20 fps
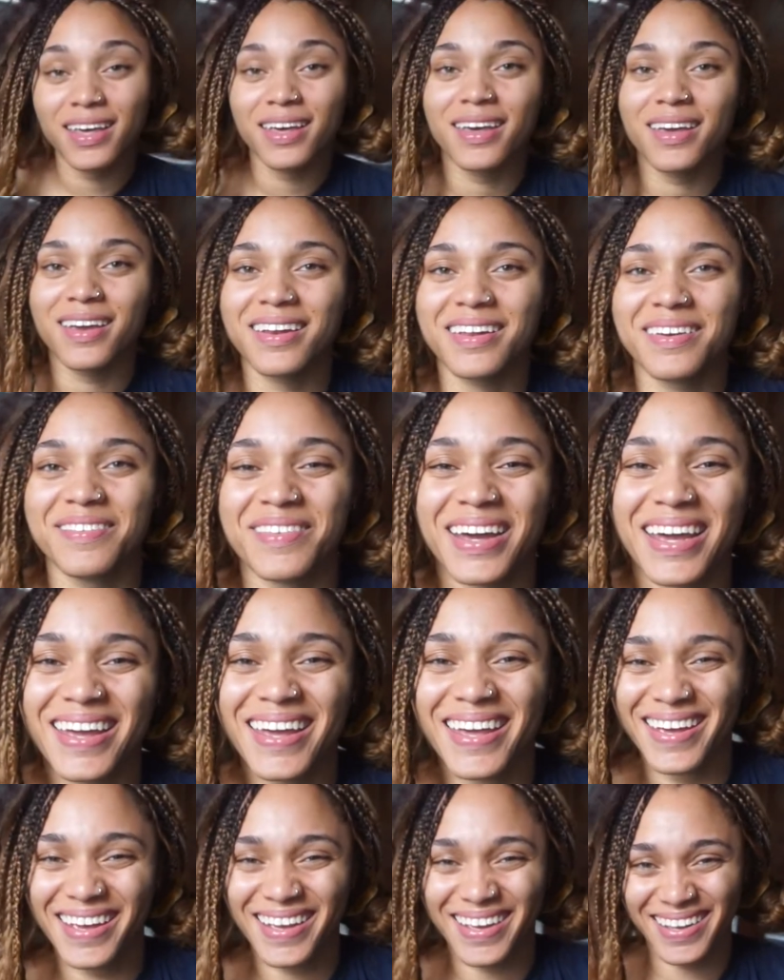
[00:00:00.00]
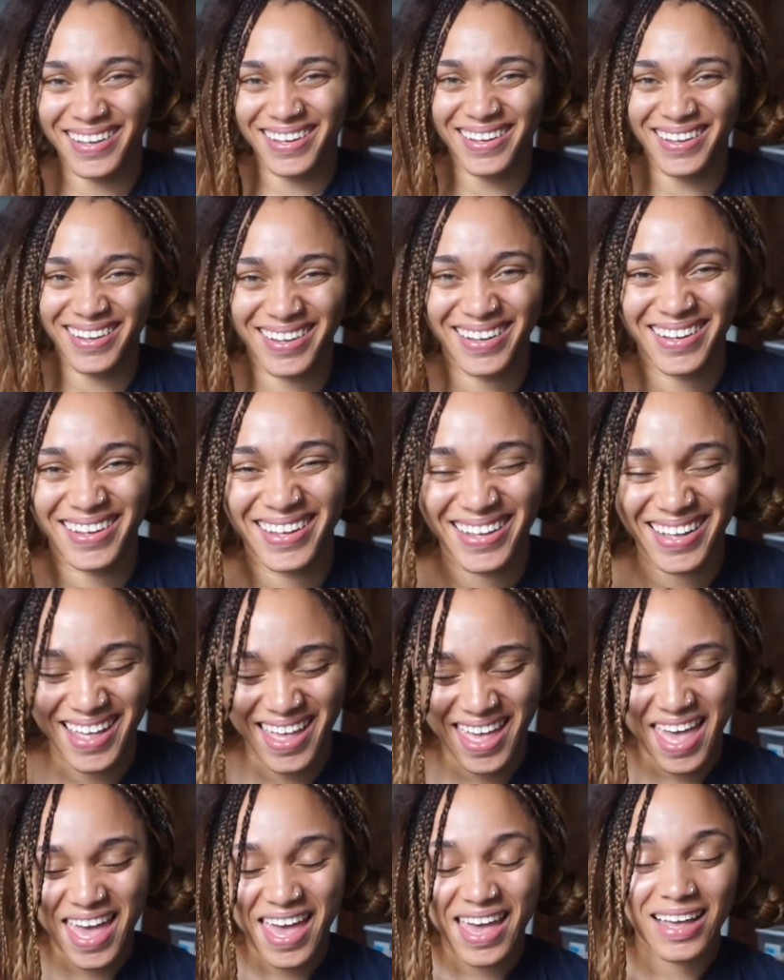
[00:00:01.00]
Anyway,
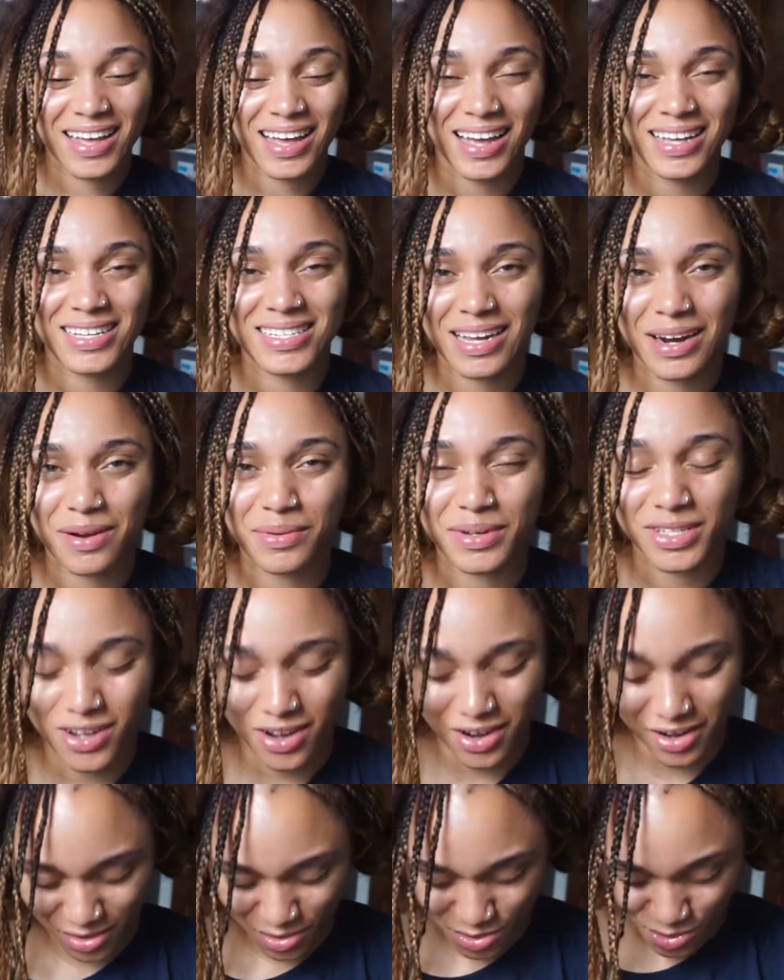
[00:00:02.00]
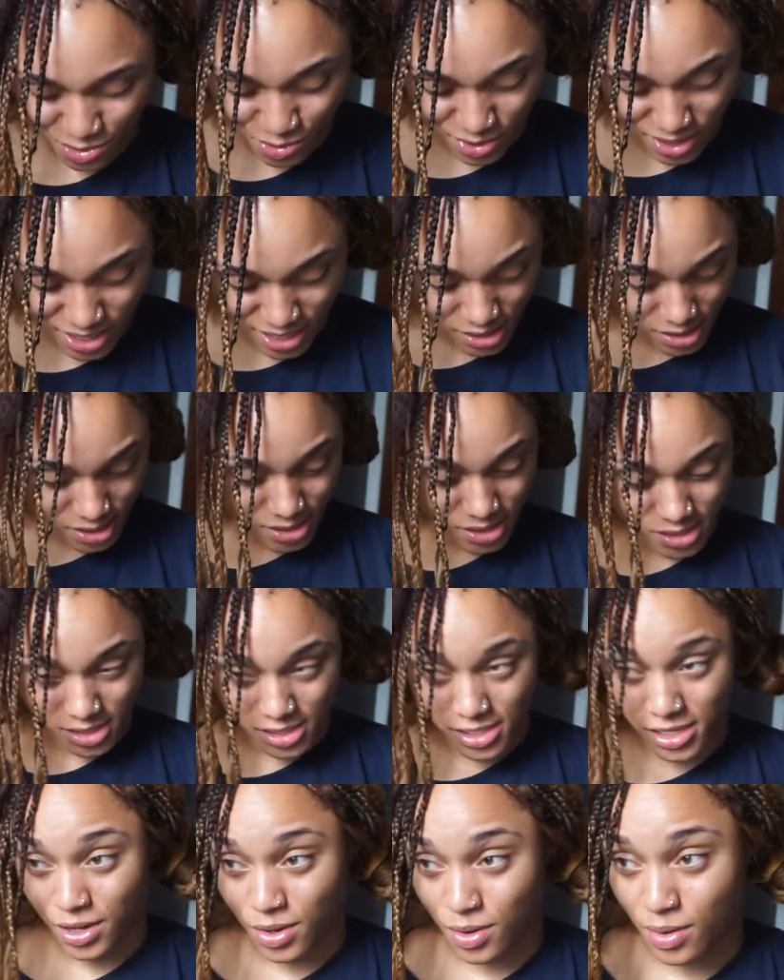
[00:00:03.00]
I said I would talk you through this,
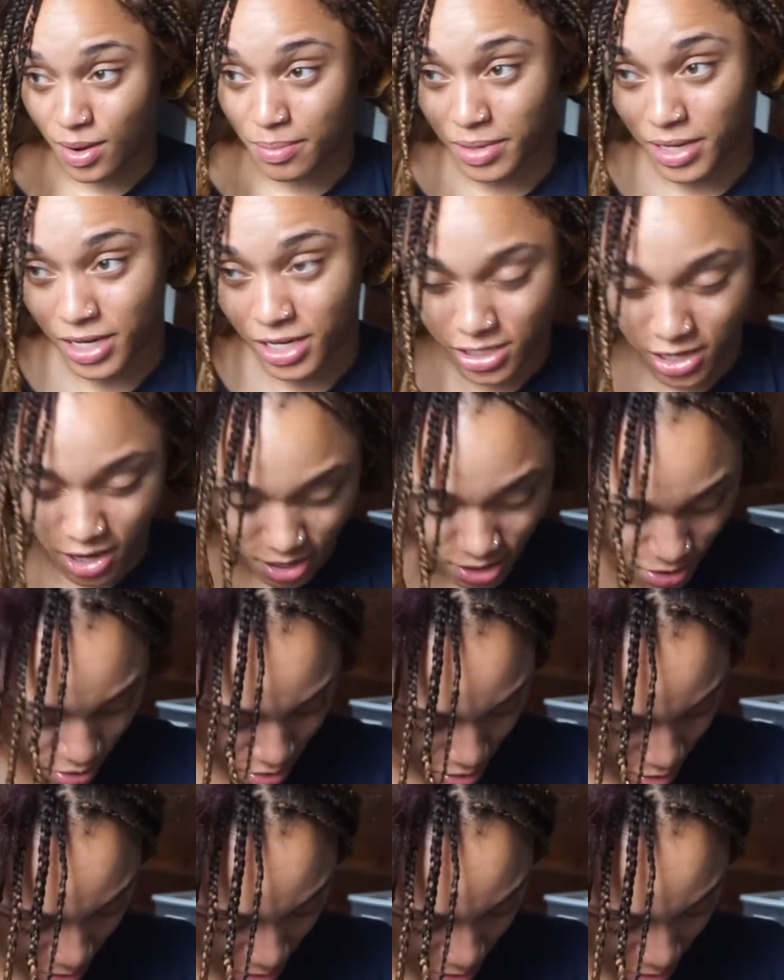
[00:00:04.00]
so I'm gonna talk you through